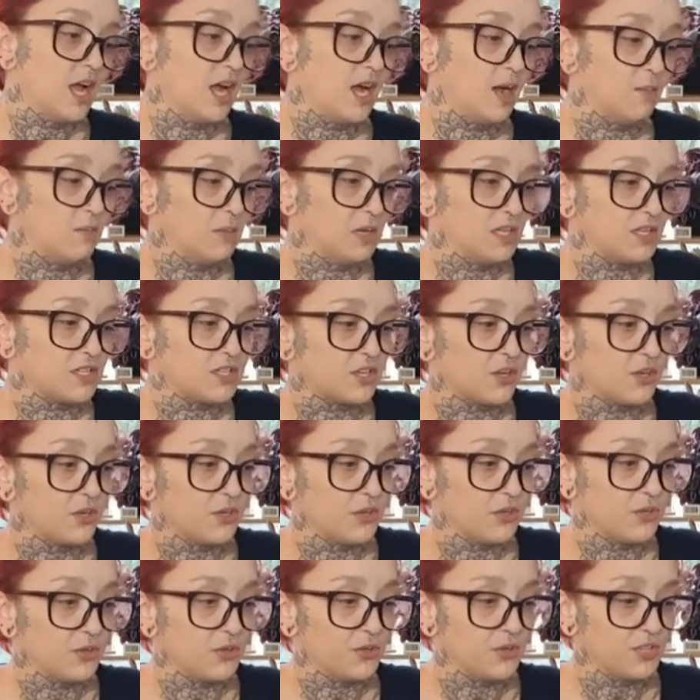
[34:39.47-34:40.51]
Um,
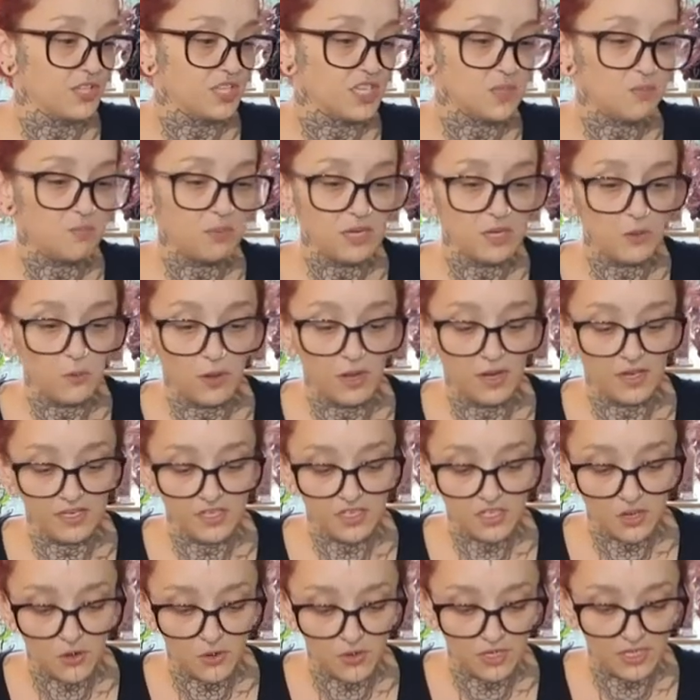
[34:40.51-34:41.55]
so this big one
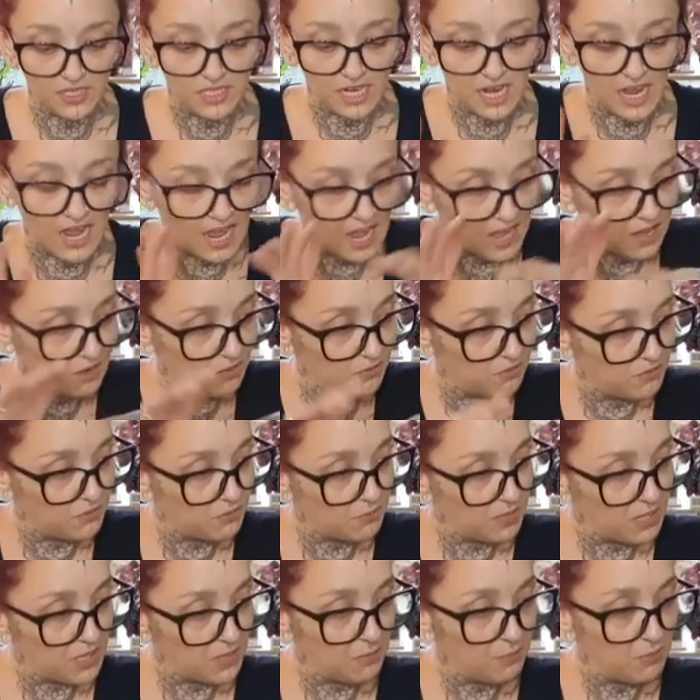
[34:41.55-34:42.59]
is going to
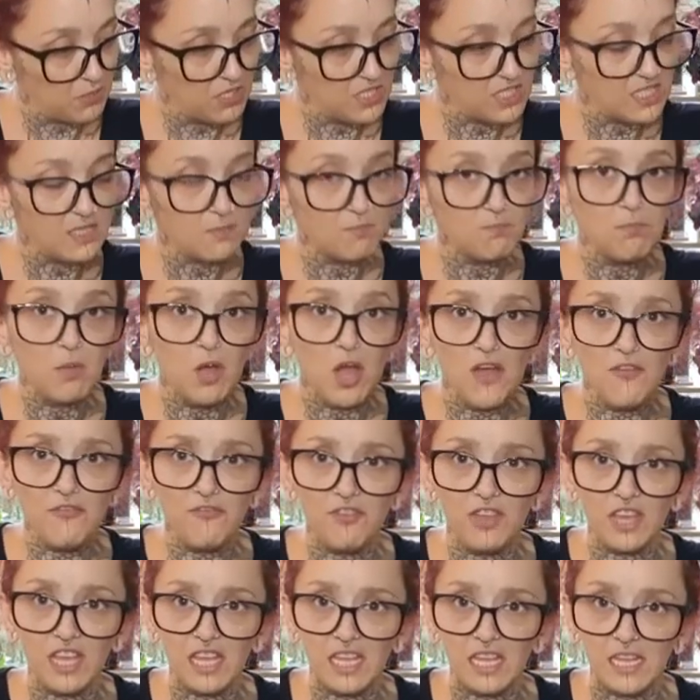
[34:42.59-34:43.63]
have Pink Princess
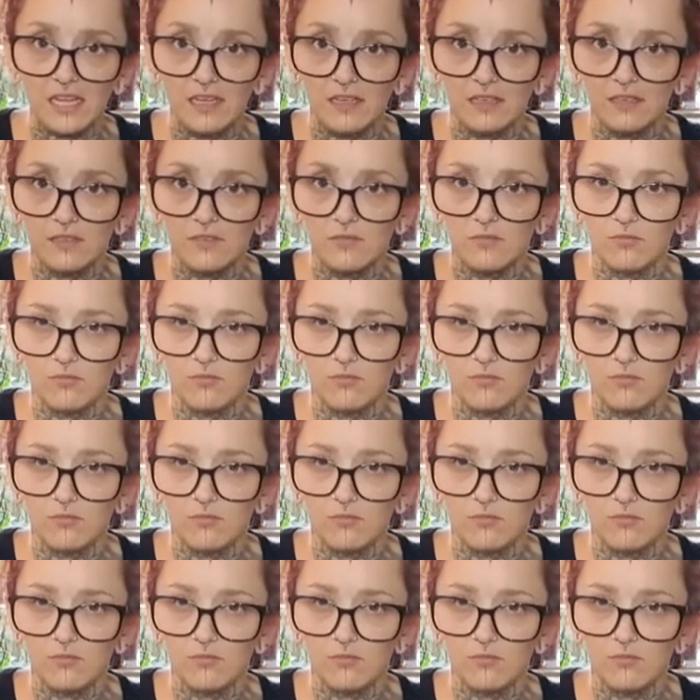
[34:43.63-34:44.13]
Murphy.